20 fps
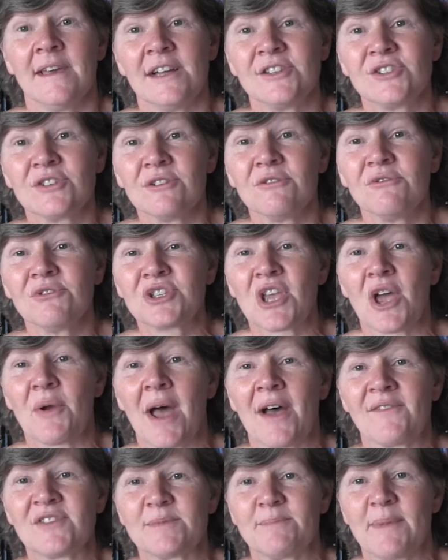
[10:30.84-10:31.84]
And you'll also
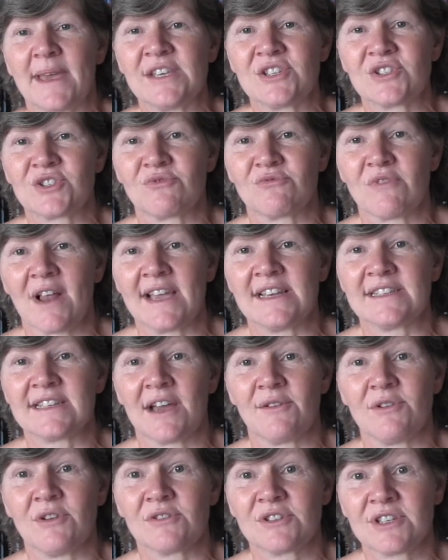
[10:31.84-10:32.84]
have space to write
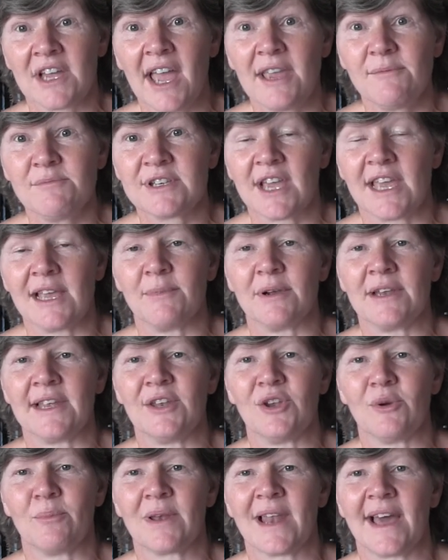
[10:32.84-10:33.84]
down your timetable
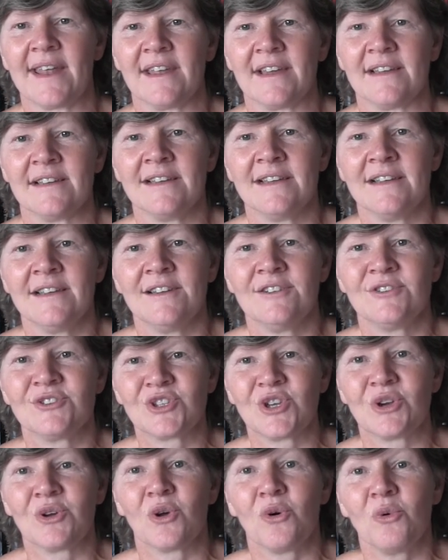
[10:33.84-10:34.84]
in your planner,
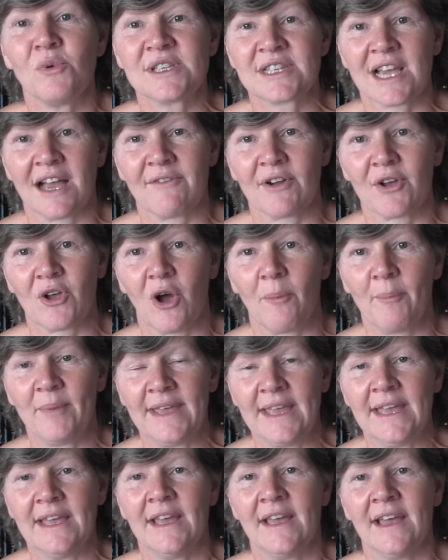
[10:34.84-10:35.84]
so you'll always have a
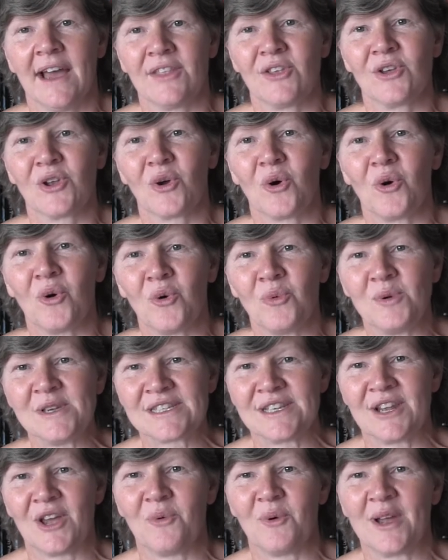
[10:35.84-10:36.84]
copy and you'll
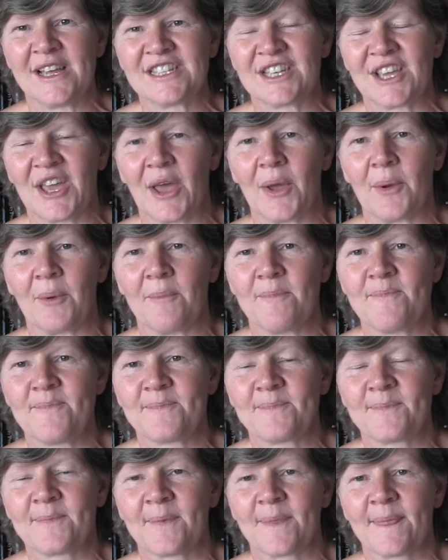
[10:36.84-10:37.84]
always know where to go.
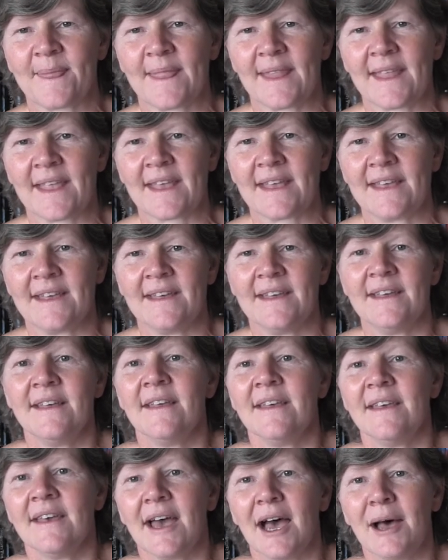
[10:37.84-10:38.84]

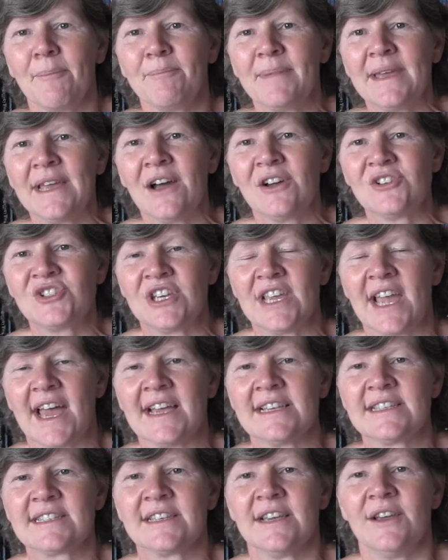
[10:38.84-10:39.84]
At
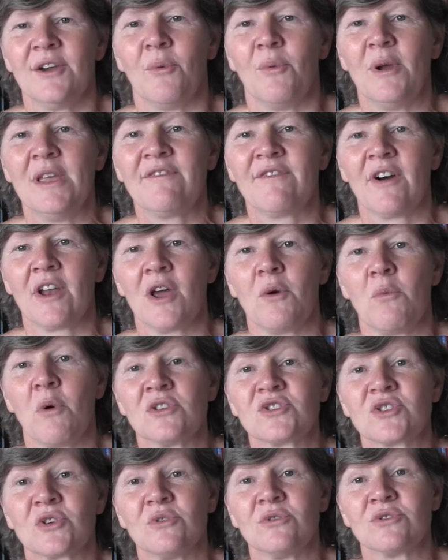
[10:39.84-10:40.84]
BRGS, we follow
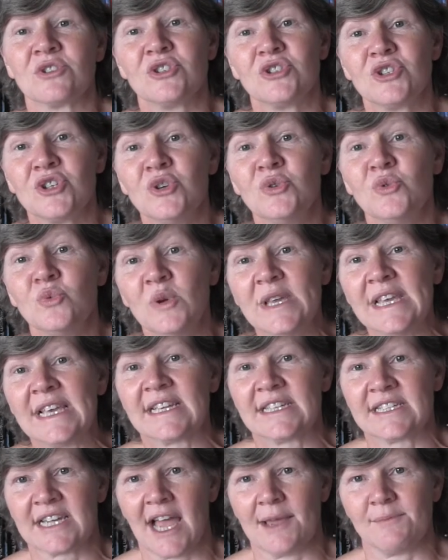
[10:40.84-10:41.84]
what's called a
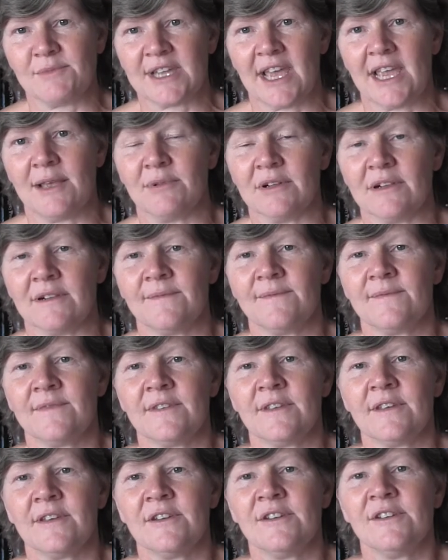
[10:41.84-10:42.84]
2-week timetable.
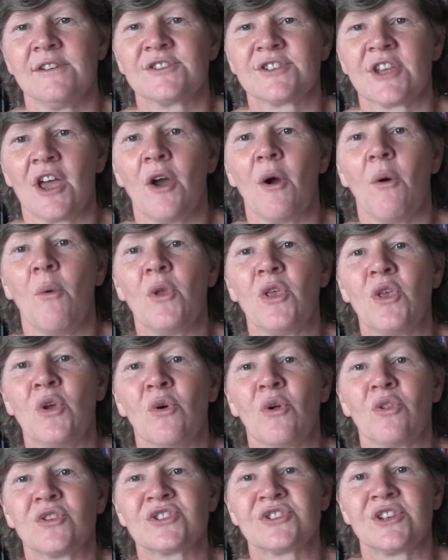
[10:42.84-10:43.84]
So
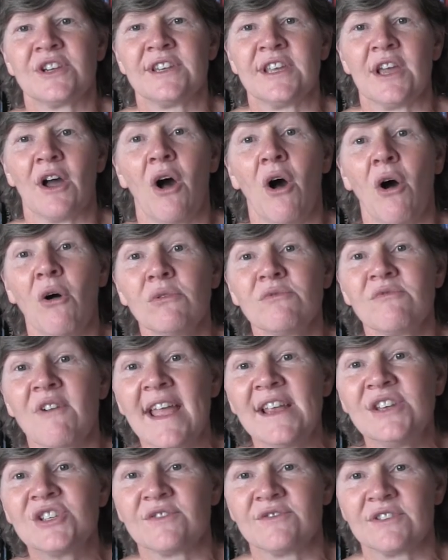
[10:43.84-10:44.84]
you'll study a whole
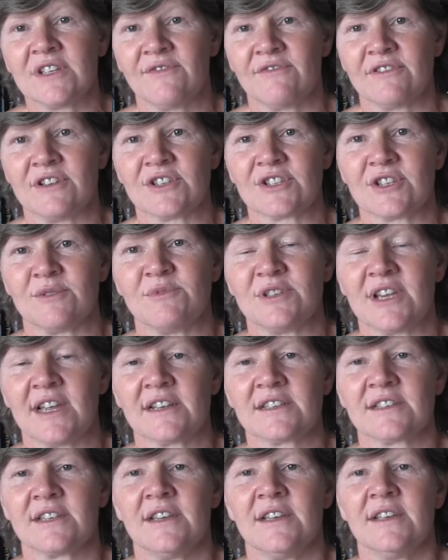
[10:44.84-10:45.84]
range of different
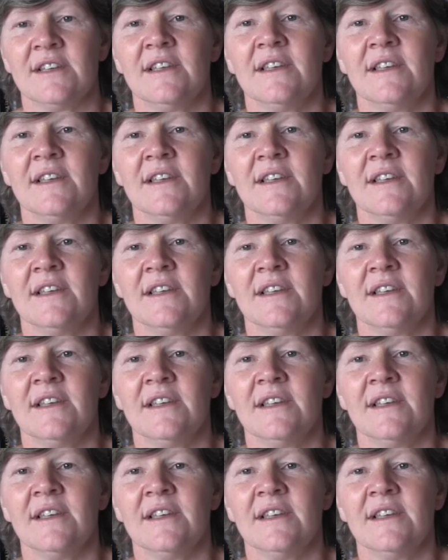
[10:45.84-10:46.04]
subjects